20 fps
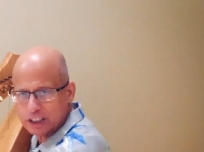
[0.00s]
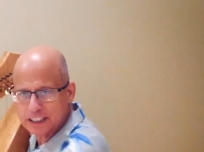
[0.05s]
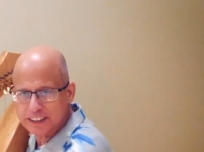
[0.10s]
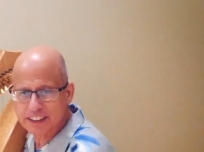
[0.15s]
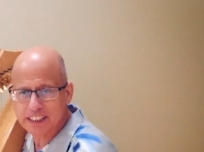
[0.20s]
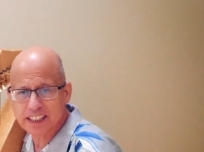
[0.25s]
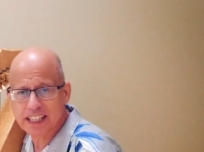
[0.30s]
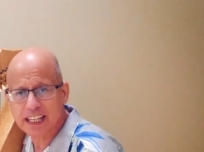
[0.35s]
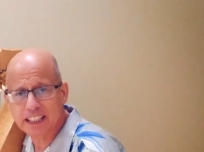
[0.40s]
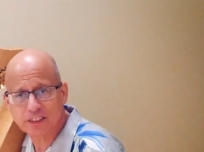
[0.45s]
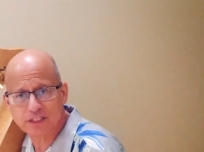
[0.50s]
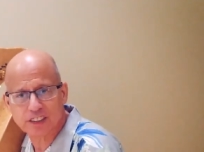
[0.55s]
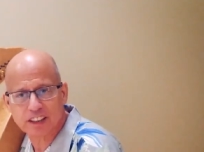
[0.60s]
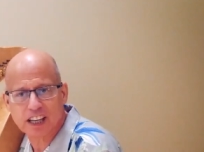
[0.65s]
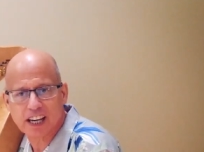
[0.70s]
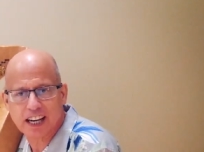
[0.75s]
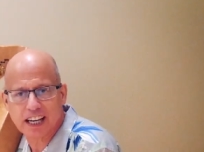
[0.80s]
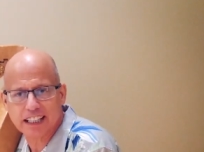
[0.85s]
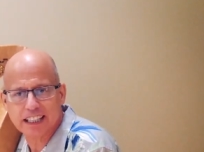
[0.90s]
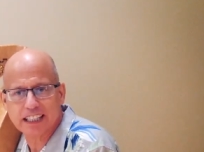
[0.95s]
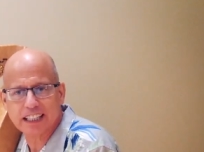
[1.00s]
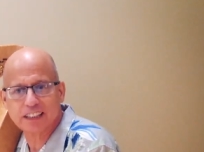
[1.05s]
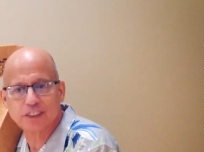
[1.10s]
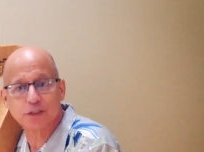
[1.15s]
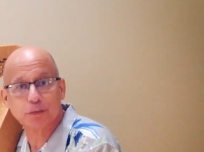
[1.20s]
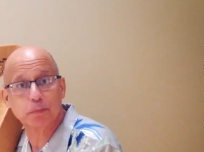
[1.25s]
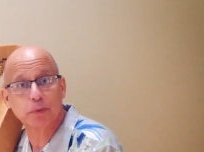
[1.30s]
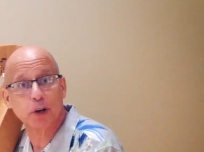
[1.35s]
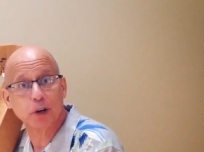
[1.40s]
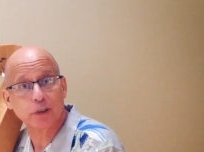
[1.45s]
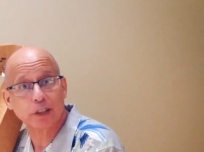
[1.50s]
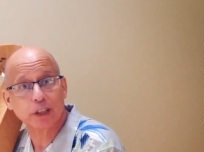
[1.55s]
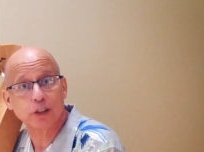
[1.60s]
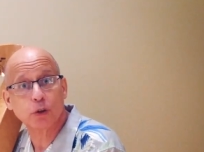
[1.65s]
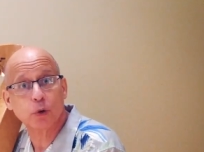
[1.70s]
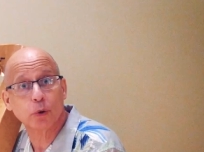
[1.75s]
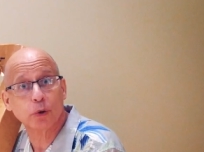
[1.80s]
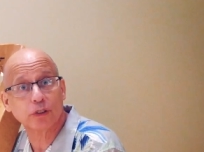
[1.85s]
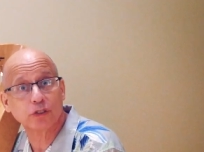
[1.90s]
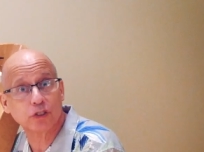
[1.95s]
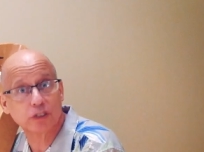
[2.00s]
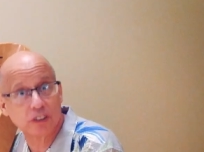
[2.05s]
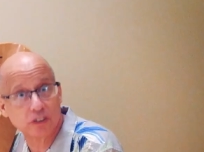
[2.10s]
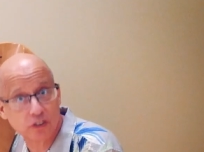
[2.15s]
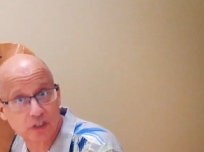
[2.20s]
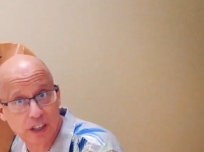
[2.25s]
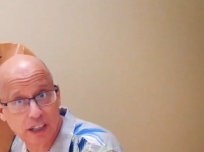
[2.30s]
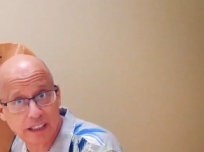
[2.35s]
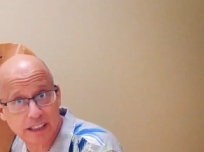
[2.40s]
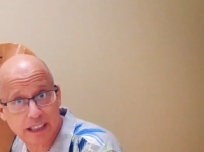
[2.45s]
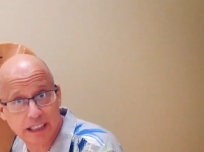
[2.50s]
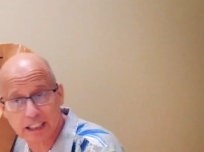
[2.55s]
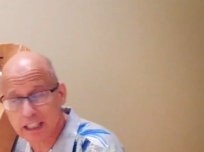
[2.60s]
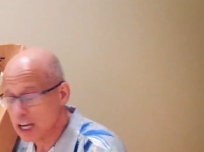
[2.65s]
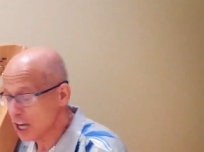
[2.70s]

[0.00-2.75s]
the next line. It's broken chords descending.